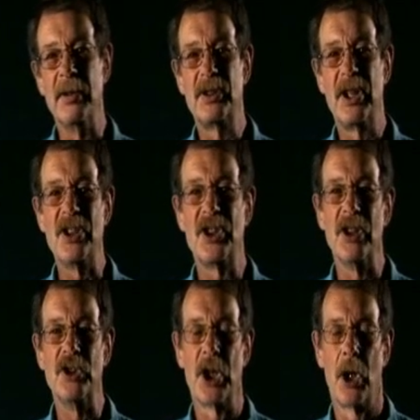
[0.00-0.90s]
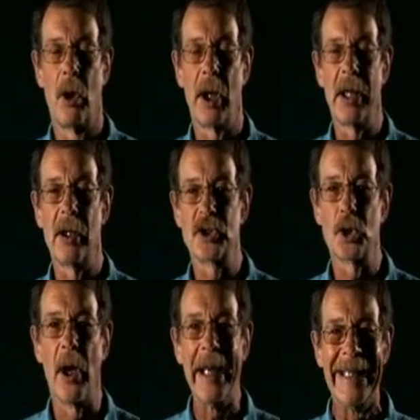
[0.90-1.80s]
teaching general English,
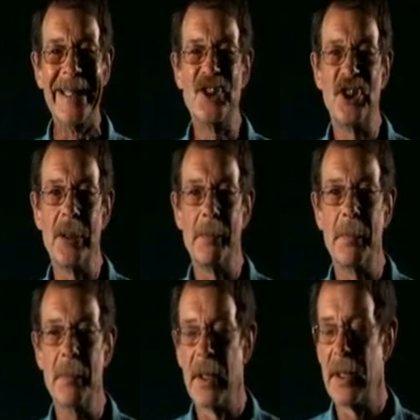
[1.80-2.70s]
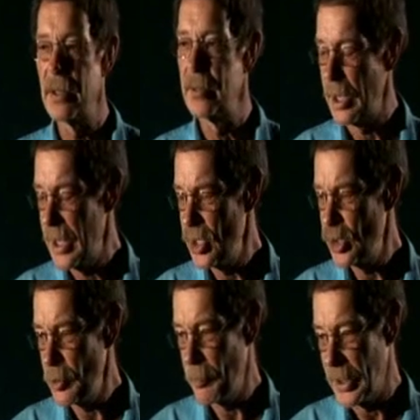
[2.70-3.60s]
or
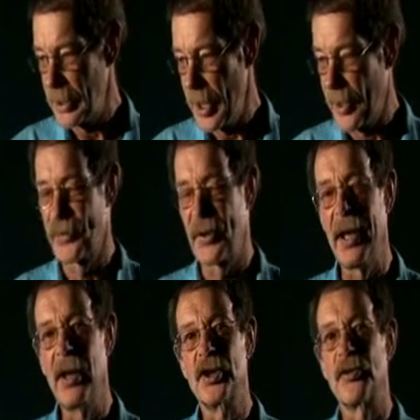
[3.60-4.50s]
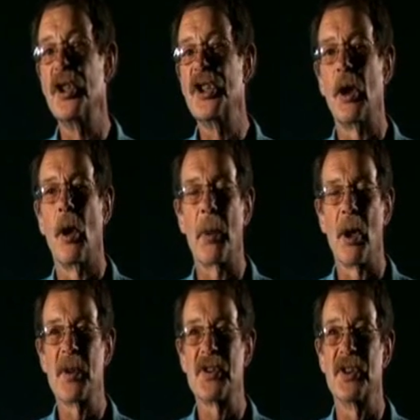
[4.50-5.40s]
EGP, yes, English for general
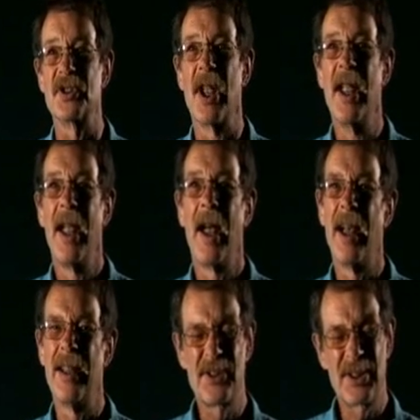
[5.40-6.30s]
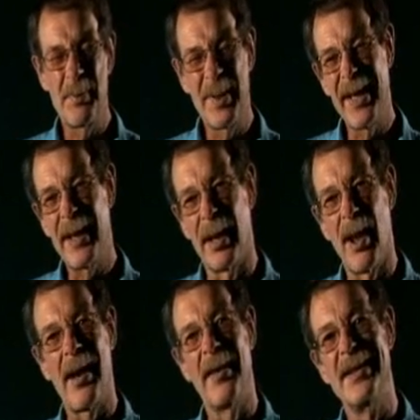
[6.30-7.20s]
purposes. See, we get a
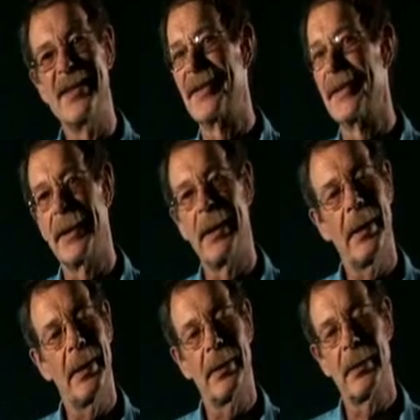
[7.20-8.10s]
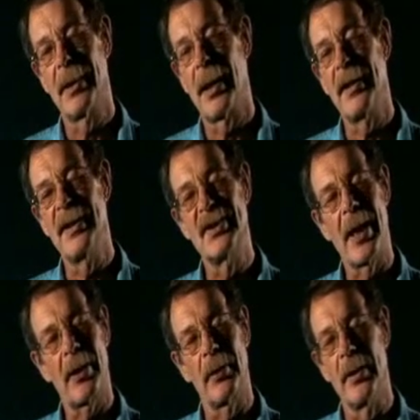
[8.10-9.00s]
lot of these
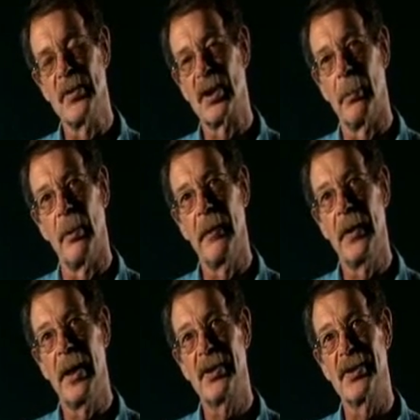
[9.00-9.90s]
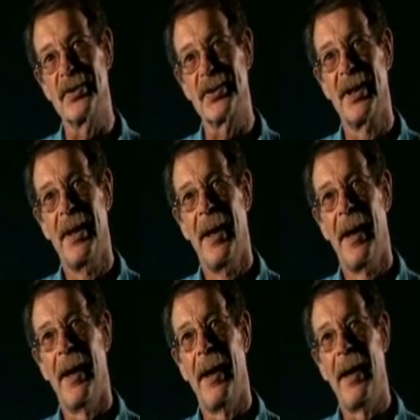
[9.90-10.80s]
acronyms and abbreviations.
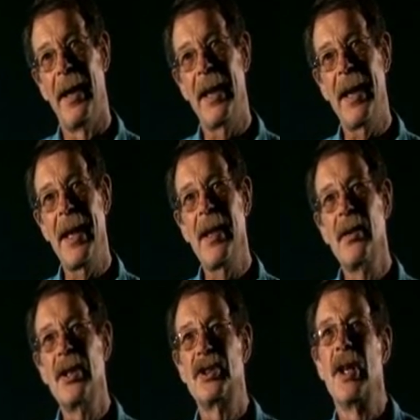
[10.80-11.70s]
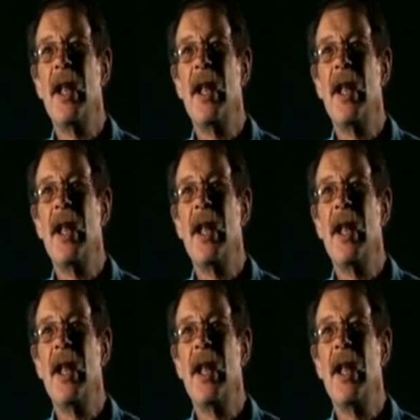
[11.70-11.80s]
English,